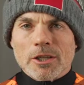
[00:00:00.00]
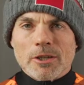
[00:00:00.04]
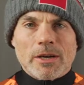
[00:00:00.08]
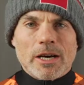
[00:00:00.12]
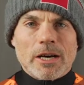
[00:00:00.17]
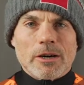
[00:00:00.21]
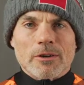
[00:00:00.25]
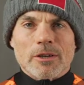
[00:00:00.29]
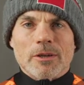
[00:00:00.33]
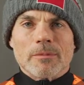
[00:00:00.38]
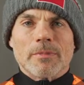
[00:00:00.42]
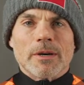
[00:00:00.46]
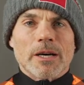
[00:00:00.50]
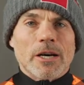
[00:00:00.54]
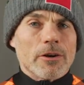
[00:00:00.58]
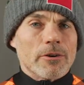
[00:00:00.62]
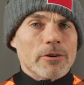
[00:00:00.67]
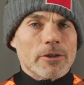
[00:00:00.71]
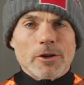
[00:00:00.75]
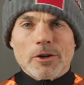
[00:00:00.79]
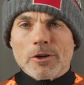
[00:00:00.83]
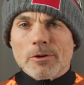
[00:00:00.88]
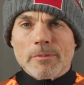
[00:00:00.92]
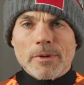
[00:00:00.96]
you know, out and
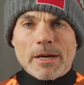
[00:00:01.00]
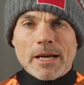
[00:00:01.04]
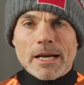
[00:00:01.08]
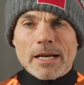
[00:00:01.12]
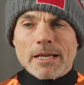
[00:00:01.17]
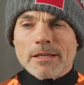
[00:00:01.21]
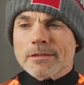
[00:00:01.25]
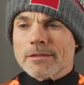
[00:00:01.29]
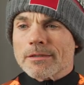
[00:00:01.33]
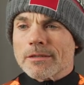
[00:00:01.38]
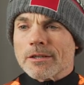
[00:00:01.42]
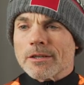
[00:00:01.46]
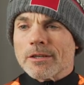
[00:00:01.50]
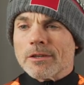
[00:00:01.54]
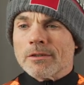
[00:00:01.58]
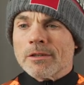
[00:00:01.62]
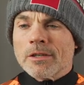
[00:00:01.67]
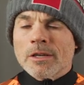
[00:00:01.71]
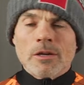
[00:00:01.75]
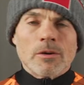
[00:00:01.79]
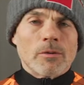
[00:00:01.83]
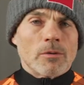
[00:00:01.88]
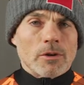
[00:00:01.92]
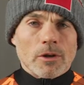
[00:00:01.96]
about, no masks. You know,
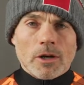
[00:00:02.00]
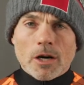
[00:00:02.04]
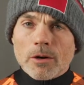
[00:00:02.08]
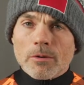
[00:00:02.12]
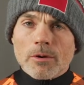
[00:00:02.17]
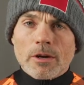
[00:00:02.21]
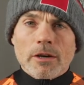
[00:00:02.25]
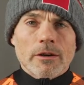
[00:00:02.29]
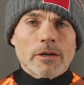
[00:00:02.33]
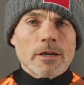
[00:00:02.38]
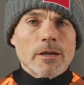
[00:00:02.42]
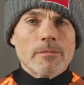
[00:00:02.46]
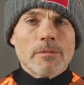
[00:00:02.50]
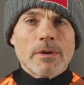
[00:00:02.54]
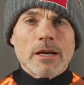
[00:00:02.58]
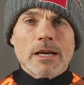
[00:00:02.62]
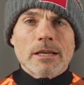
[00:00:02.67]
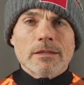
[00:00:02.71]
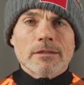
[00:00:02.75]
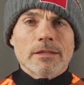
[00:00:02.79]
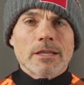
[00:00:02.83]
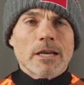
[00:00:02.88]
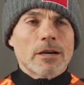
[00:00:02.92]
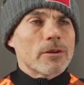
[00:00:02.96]
we're all wearing our
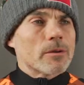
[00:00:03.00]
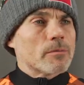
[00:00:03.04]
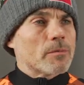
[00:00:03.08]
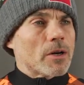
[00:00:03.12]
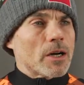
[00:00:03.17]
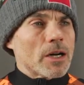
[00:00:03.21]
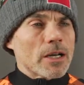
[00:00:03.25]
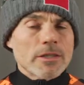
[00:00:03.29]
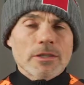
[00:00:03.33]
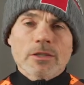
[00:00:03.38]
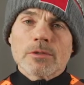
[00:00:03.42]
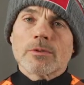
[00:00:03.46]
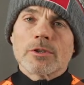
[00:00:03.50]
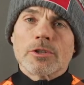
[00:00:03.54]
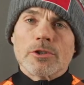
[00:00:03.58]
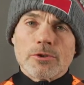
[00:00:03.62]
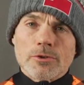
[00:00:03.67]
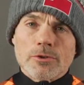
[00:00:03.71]
masks now in Boston. We're